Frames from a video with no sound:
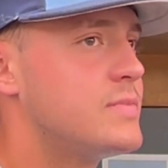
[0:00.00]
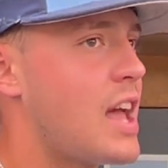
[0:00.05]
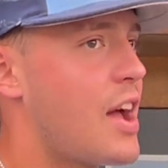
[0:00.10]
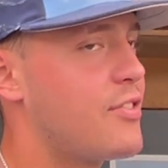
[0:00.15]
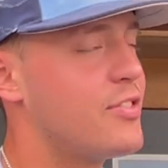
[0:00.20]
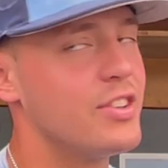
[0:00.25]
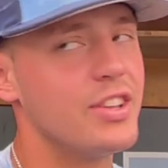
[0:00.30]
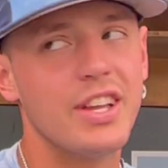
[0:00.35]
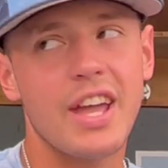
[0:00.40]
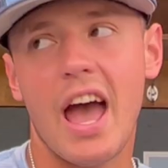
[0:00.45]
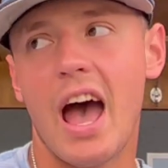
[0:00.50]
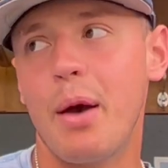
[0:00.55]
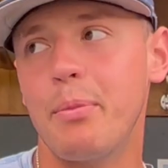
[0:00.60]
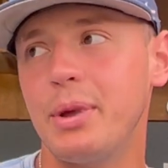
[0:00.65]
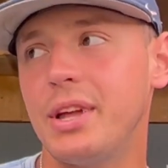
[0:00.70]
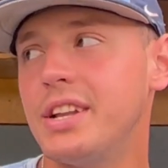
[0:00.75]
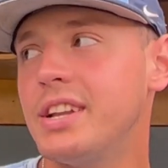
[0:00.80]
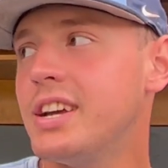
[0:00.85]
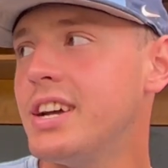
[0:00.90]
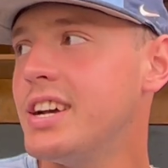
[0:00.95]
Definitely. Yeah. I
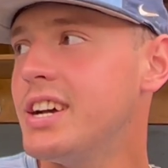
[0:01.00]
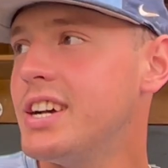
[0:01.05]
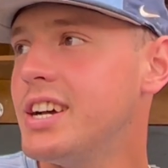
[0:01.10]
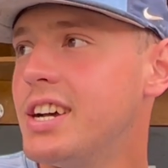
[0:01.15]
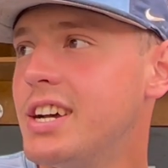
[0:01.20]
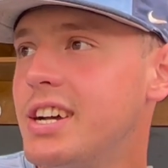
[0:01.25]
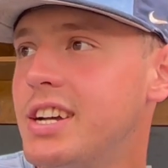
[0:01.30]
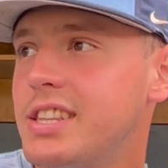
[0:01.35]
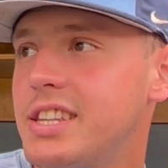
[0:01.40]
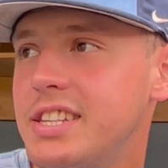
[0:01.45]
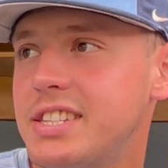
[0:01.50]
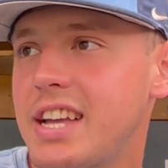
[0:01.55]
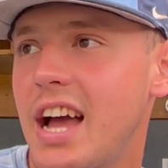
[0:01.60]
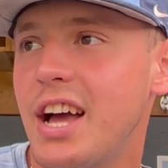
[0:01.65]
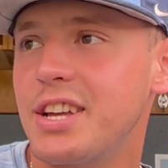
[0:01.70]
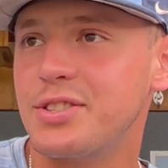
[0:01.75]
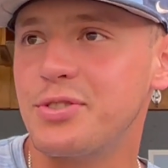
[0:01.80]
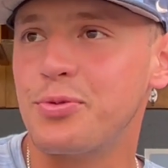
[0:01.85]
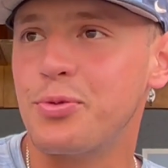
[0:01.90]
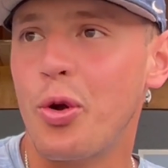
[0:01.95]
mean, these
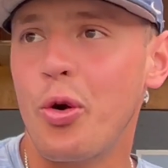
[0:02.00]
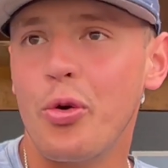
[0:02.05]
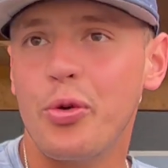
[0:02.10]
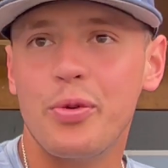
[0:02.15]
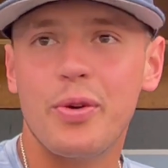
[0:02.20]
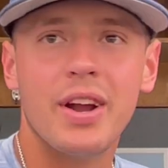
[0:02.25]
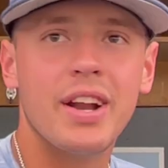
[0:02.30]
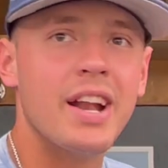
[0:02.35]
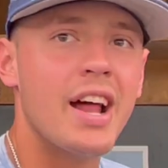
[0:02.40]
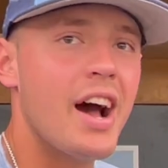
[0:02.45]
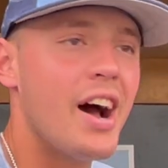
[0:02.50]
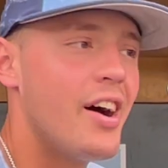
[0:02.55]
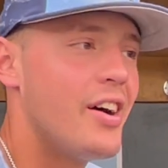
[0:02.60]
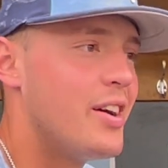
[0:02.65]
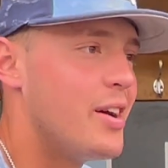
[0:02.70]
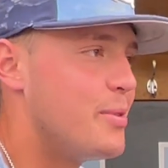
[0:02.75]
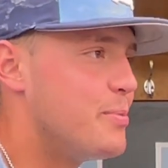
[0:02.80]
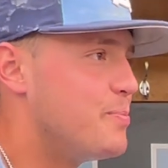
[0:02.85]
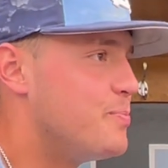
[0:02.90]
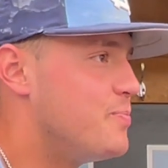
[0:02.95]
guys are rolling right
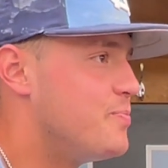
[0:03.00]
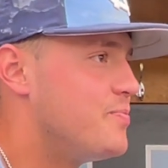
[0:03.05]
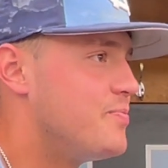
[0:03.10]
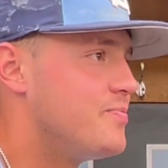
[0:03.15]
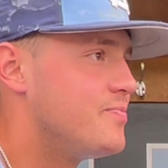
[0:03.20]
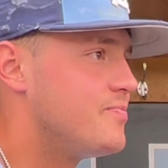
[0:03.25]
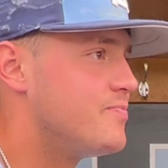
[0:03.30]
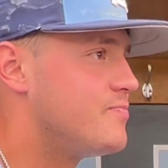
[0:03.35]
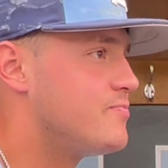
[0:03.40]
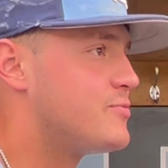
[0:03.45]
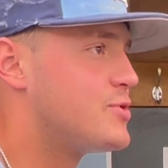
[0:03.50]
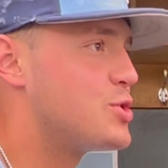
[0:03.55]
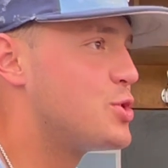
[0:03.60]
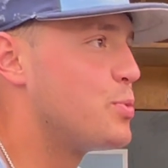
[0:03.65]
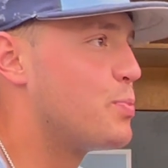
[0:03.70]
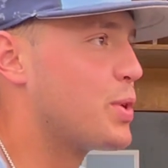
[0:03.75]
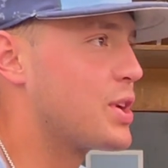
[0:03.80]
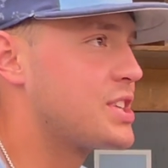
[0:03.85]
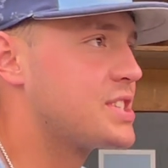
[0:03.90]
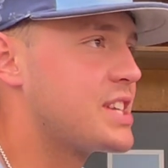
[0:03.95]
now.
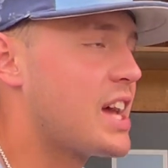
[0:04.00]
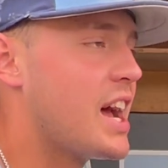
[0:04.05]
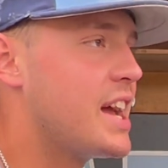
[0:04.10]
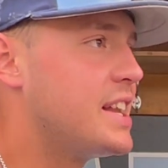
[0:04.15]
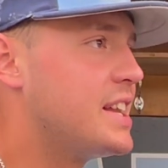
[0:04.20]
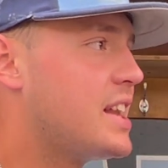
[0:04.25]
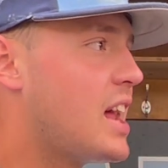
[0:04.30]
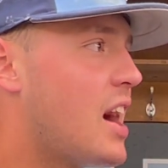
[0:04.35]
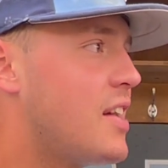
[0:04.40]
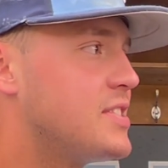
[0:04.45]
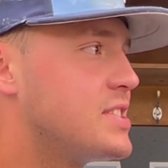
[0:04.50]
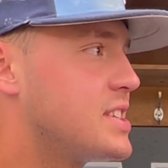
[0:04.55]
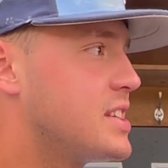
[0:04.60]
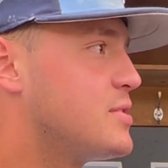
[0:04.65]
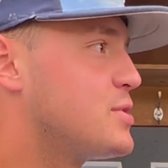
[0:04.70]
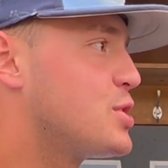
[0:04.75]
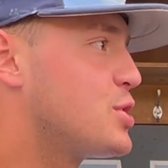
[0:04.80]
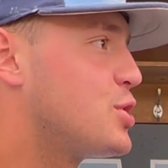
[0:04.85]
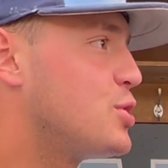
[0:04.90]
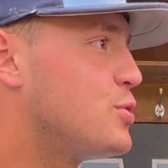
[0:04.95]
Super excited. Obviously, it
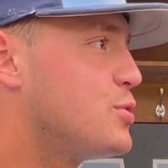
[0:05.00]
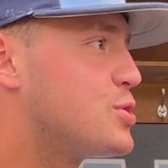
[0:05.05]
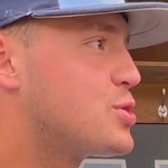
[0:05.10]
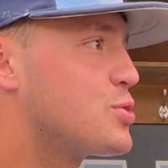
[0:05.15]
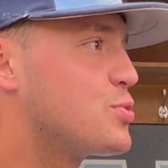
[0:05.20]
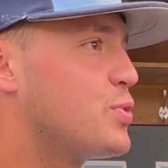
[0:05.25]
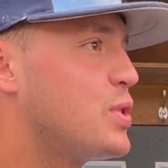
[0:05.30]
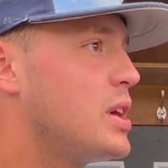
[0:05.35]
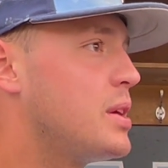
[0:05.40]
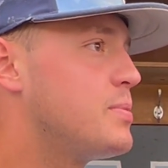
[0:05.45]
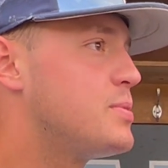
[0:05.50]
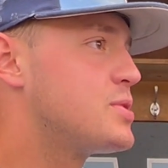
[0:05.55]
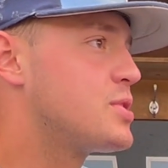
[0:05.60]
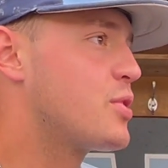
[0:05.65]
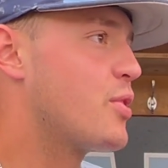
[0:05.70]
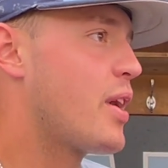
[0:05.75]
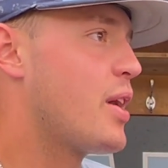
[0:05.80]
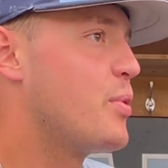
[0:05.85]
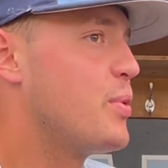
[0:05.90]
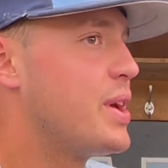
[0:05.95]
was a huge sweep. It's a
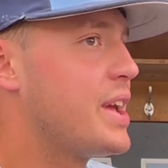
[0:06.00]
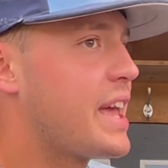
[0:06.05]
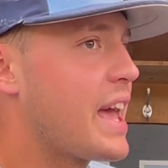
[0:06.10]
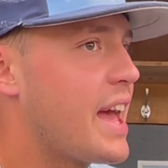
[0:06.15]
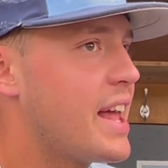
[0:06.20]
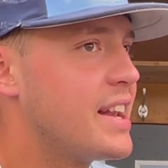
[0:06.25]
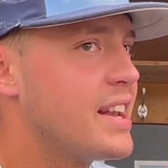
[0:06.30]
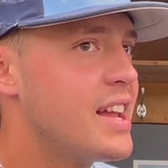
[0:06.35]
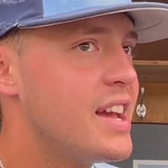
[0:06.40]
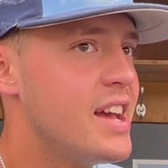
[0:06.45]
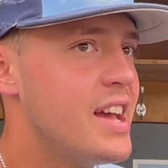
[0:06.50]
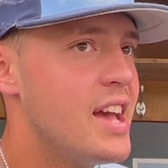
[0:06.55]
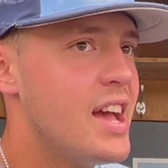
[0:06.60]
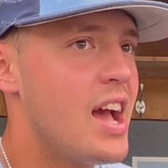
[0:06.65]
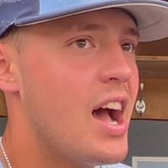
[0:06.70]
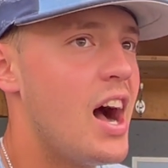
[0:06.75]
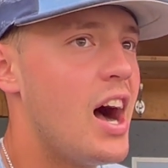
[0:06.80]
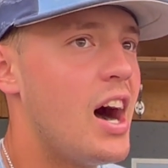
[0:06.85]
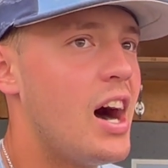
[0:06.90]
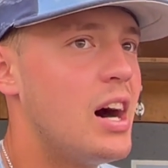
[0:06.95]
great weekend.
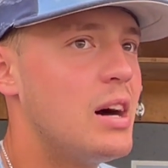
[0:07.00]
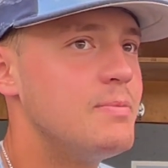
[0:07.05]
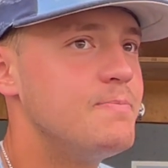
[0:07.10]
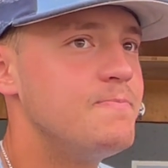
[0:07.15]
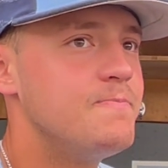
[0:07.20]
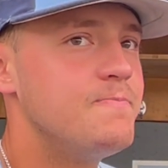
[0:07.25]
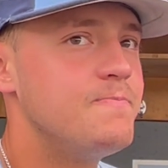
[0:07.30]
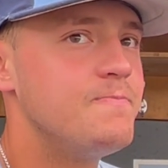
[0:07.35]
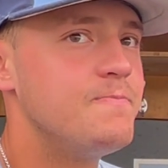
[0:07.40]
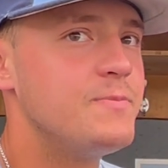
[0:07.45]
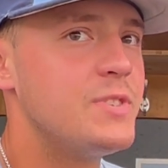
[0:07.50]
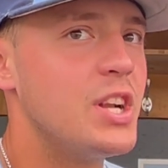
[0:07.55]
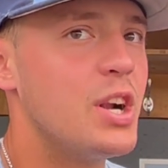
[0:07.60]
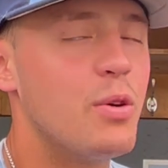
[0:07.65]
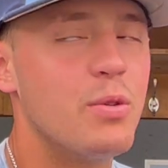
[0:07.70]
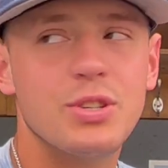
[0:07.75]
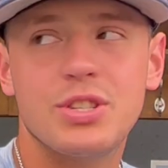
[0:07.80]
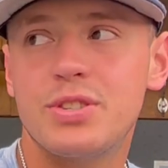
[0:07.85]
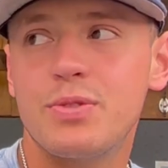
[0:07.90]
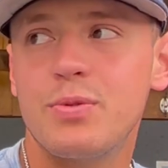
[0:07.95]

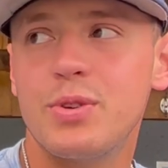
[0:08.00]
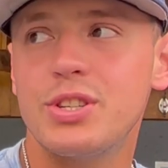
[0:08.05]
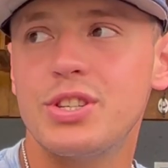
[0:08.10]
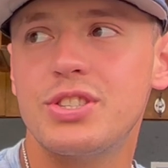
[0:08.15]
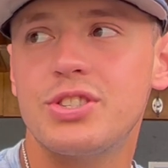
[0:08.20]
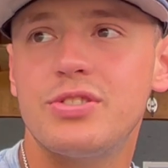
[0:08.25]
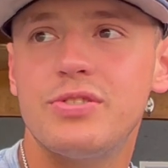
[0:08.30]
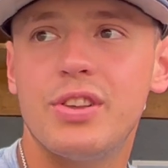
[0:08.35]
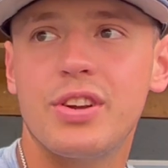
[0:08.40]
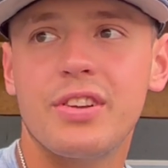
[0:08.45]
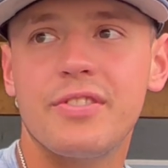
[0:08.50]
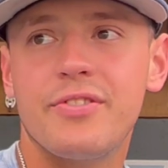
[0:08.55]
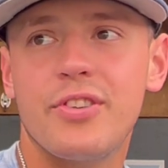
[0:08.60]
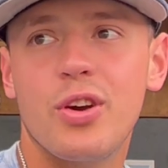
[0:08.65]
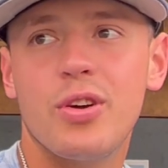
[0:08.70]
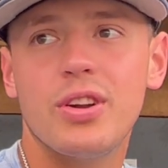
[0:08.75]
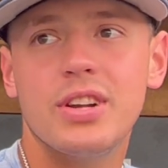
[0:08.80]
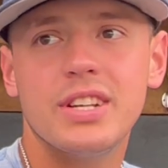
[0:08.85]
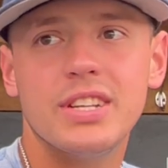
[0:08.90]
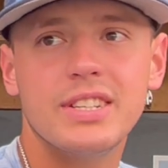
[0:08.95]
We're just looking
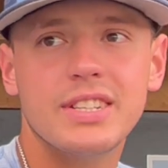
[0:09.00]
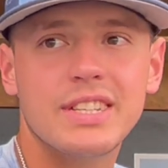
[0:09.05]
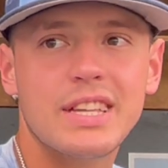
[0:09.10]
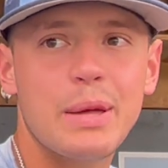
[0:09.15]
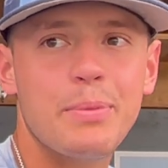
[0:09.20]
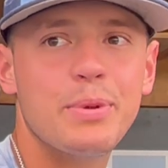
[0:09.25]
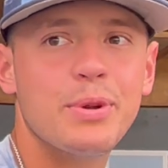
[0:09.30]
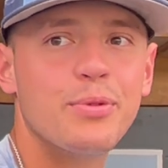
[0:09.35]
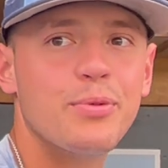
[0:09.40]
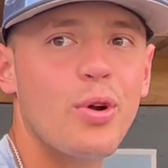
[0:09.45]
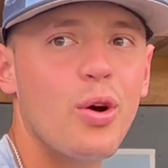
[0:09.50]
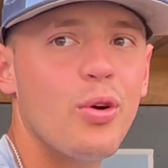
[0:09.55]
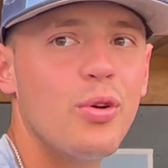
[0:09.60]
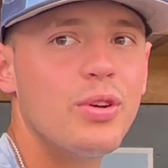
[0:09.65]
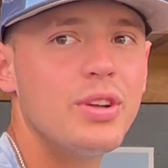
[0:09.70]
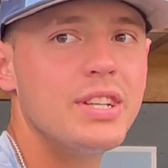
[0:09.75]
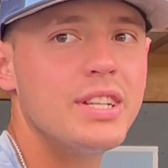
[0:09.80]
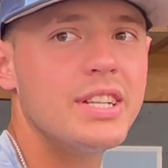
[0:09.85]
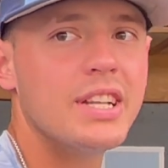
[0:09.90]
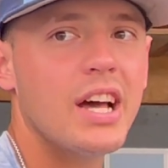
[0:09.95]
forward to keeping it
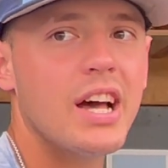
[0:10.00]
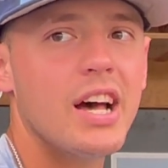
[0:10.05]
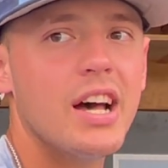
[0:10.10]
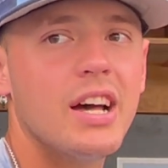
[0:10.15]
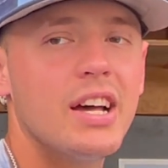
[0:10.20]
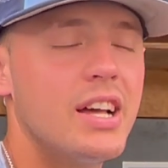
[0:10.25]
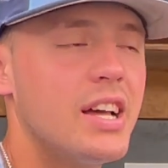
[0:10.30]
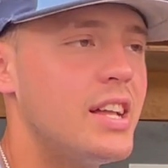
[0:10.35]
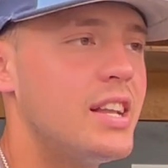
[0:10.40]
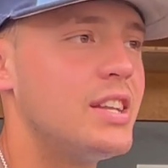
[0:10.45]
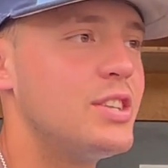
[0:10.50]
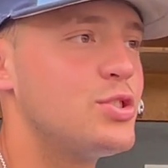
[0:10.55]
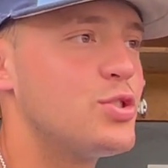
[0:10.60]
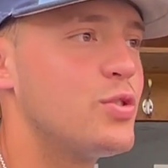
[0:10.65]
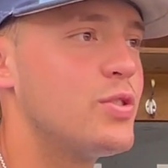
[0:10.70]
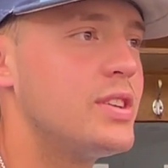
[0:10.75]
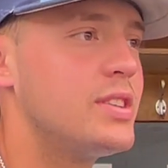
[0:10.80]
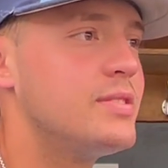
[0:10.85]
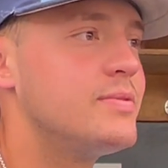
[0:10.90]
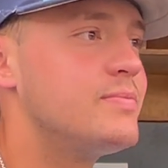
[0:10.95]
rolling and
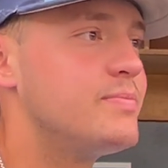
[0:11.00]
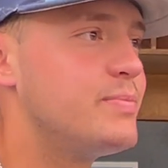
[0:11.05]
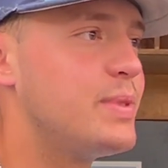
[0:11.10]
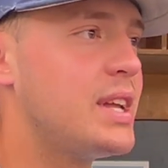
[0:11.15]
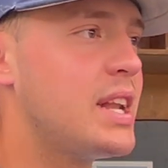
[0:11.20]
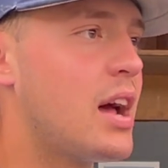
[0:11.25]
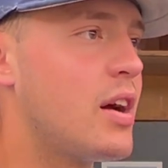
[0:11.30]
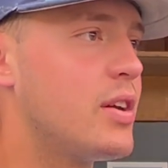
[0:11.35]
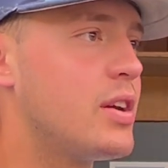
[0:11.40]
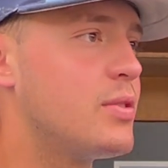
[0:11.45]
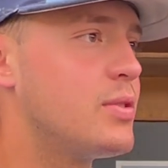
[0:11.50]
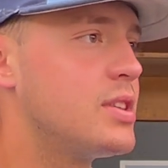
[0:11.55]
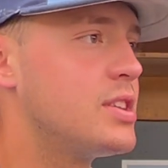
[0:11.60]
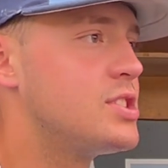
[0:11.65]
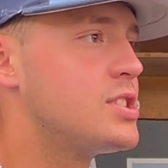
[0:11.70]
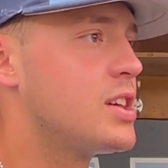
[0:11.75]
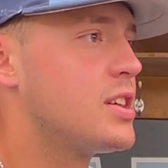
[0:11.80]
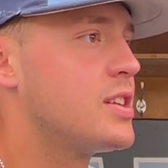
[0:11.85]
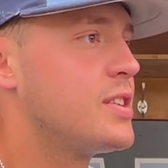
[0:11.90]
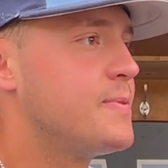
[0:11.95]
enjoying being out here with
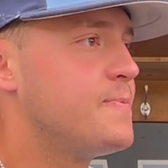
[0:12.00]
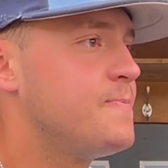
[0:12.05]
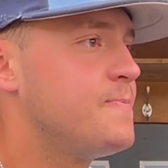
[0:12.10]
each other.